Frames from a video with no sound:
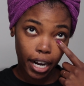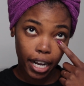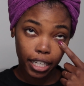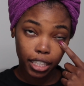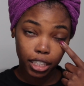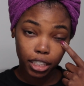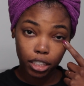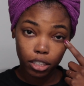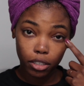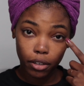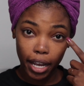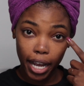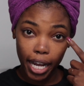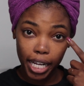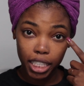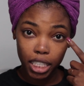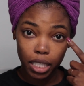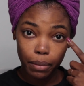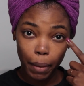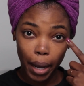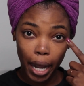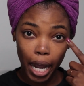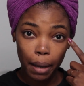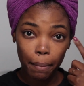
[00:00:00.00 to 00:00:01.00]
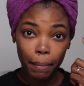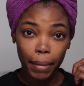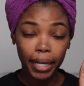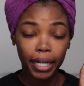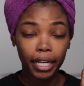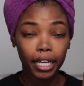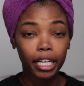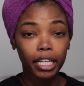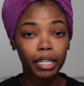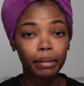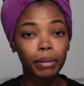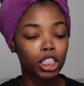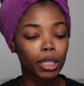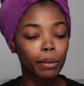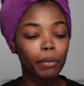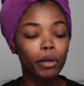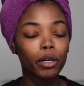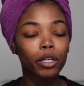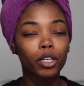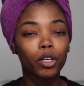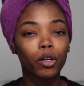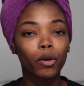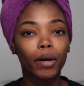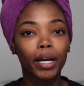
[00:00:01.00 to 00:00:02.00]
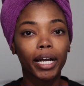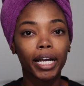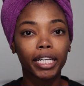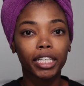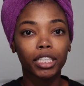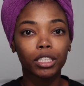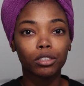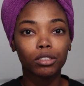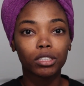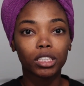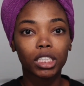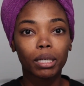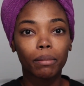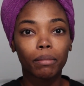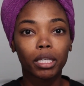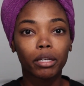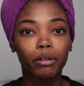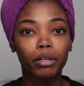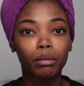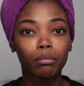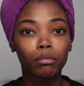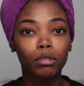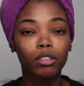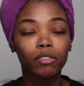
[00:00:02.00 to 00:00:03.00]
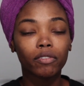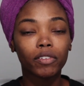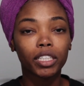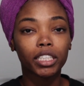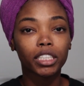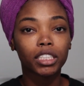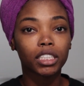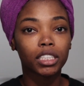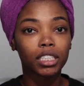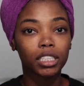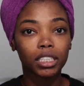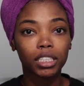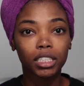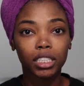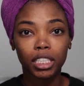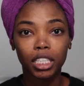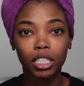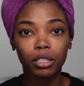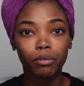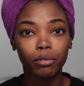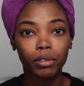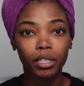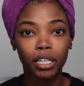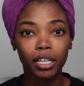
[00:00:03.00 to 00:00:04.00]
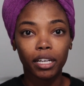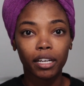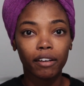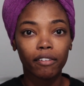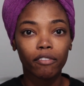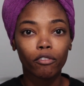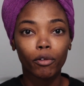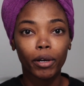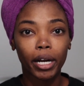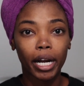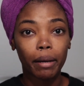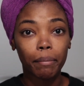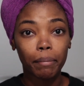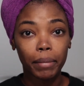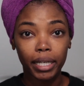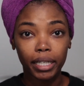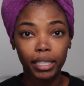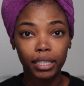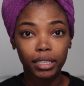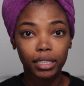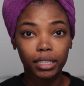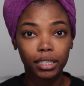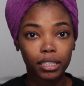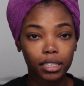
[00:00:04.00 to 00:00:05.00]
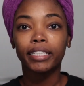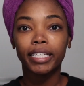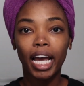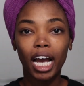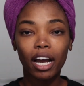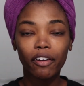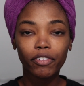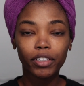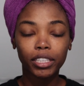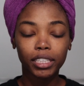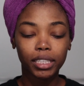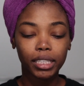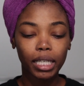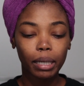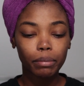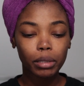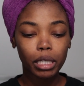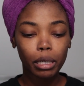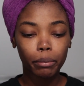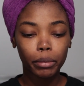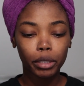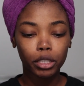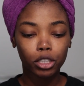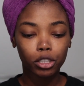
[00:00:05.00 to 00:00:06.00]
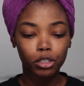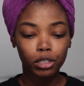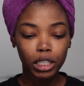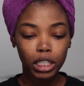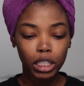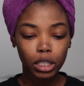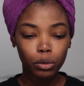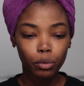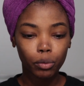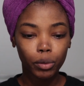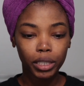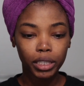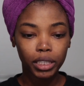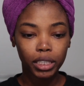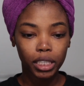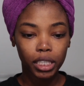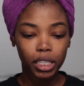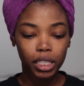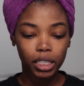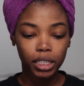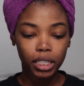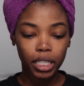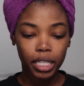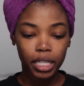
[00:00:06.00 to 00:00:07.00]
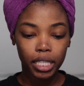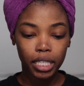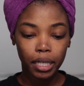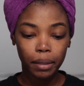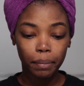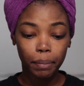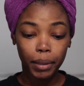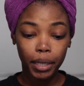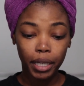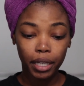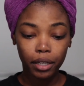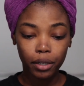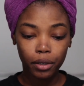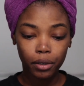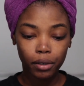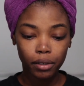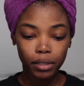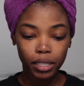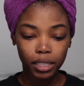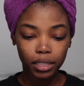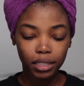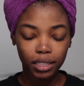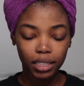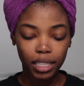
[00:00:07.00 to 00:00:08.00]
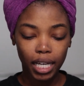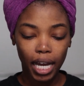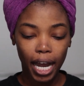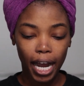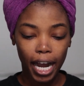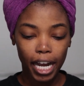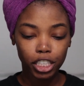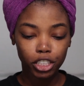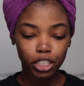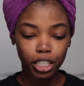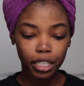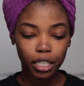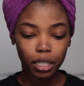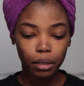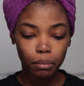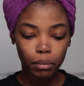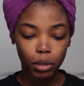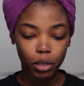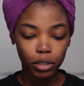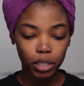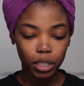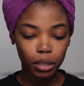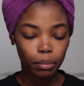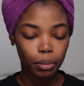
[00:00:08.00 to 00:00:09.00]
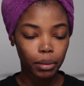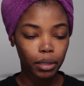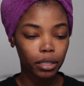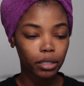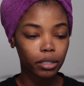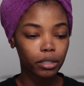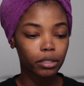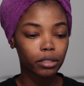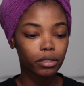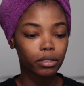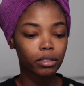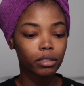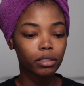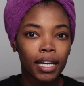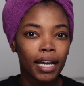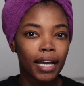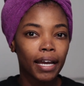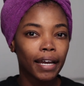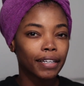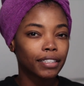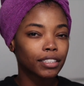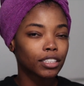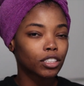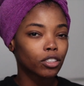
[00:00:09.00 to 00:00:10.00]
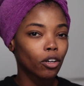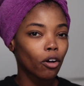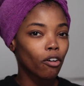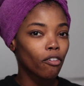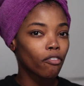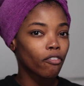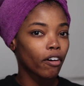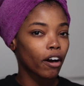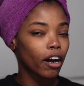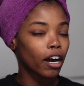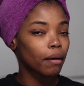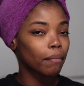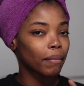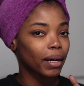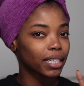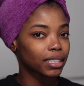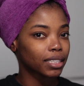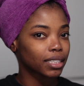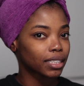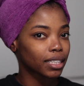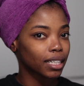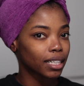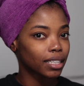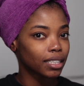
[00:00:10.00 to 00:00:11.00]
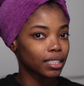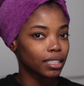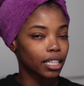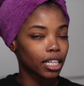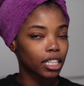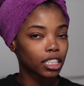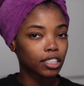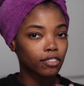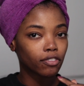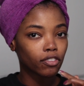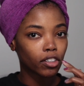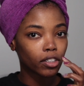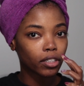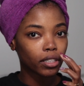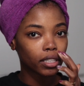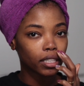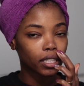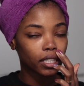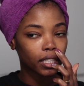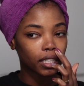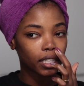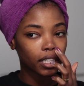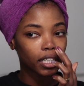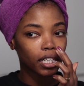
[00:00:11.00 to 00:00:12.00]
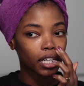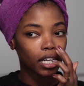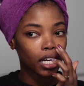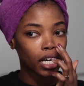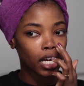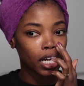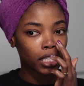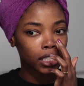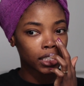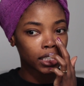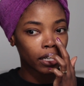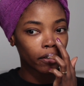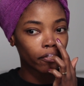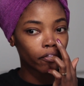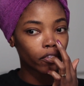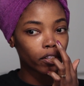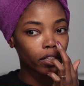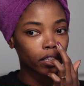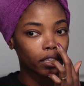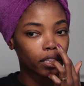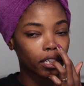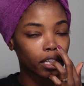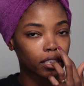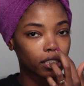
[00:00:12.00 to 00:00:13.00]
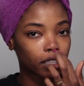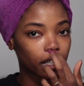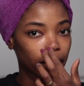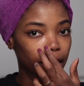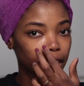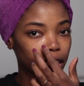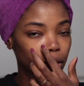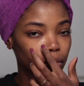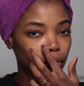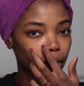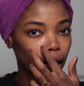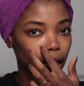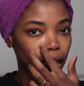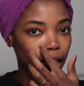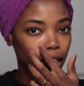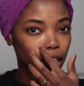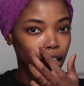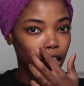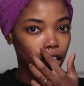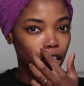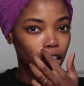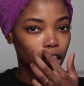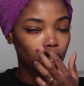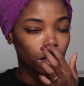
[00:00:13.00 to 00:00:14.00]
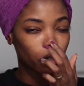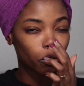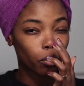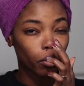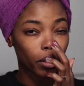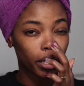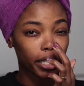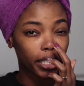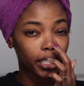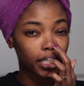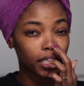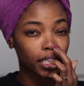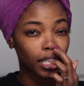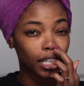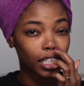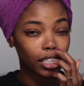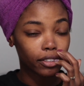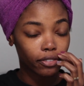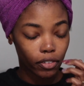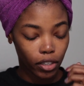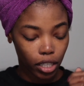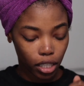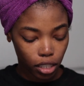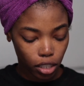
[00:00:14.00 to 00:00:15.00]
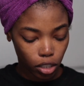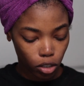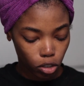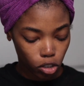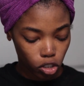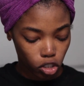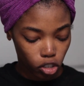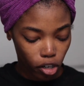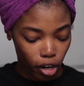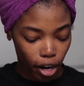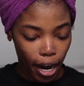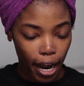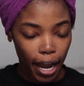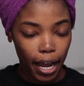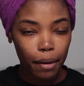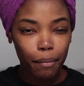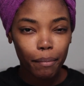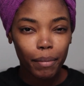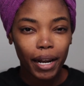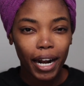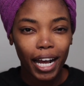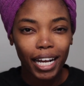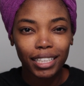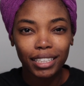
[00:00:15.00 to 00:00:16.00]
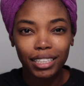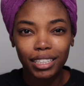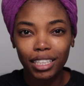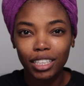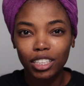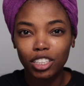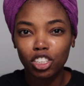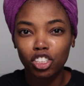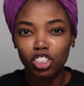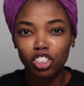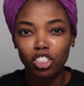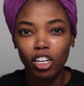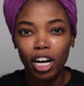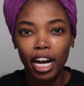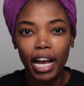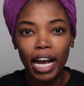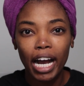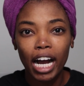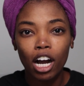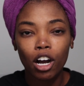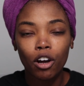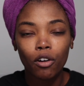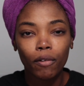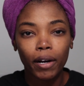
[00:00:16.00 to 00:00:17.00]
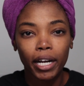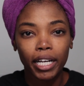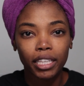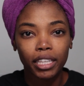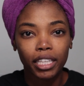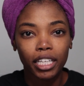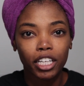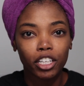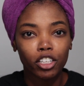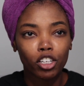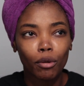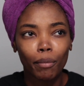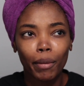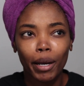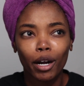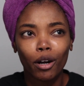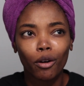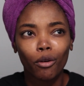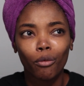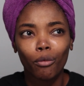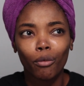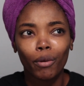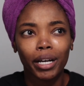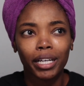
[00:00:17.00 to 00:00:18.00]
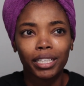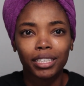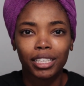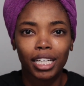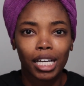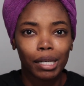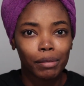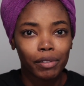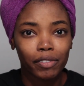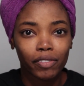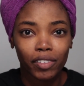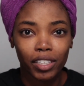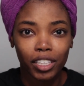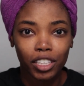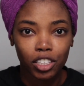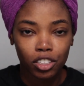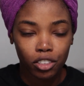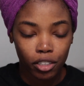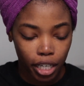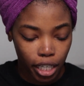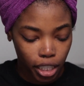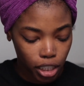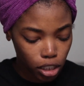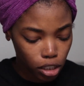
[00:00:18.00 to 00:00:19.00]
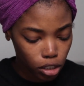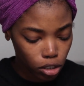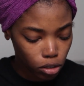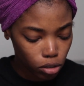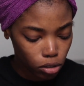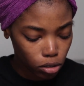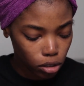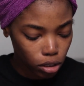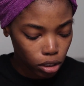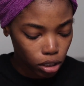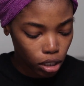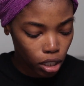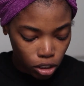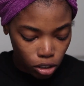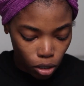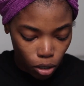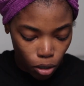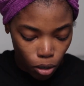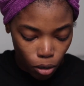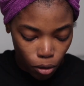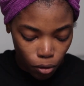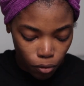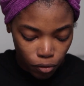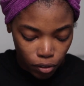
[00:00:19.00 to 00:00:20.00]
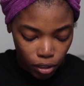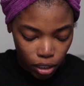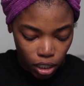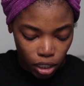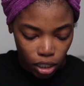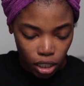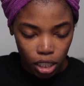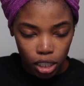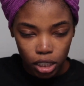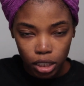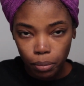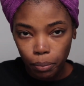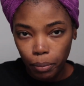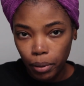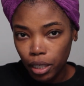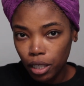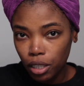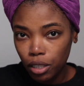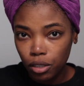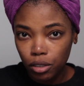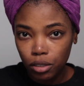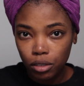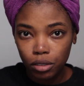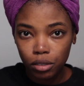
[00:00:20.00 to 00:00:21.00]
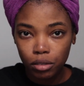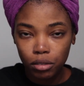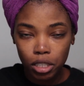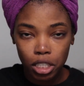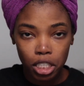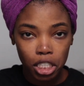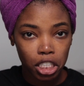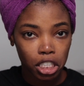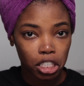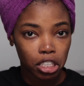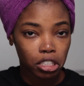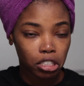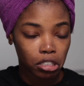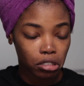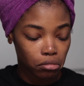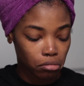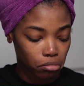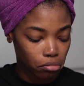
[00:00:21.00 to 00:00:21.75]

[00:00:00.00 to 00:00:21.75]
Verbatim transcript: I still had some eye makeup, so I'm going to go ahead and use some of the remover just to get rid of what I missed. Now for step number 3, which is the peel. This is the hydrating milky peel. And so far my skin does feel good, except for this area right here where it does feel a little dry, but I tend to dry out right there no matter what type of cleanser I use. So hopefully this peel is